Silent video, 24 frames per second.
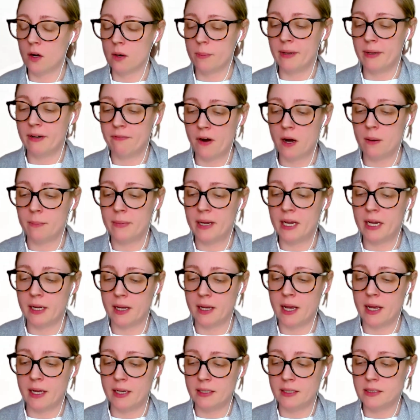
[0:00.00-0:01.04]
urban
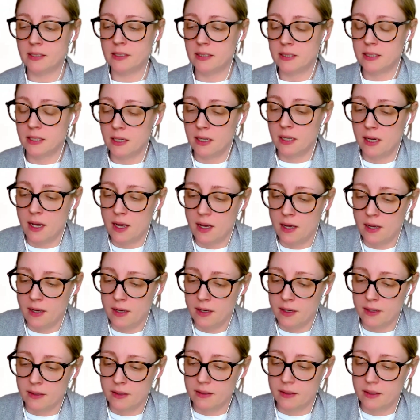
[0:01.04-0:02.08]
farming and
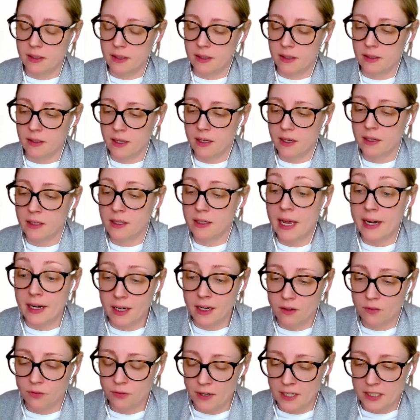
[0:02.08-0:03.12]

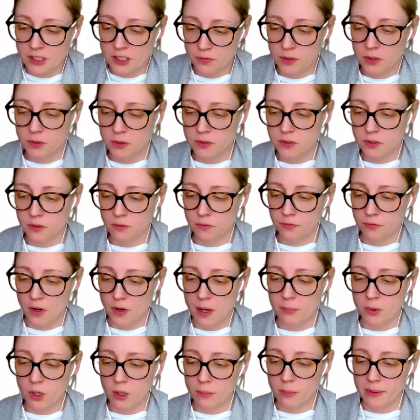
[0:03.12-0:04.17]
getting fresh foods
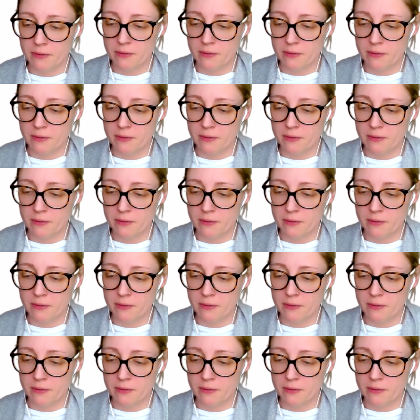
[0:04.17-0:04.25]
from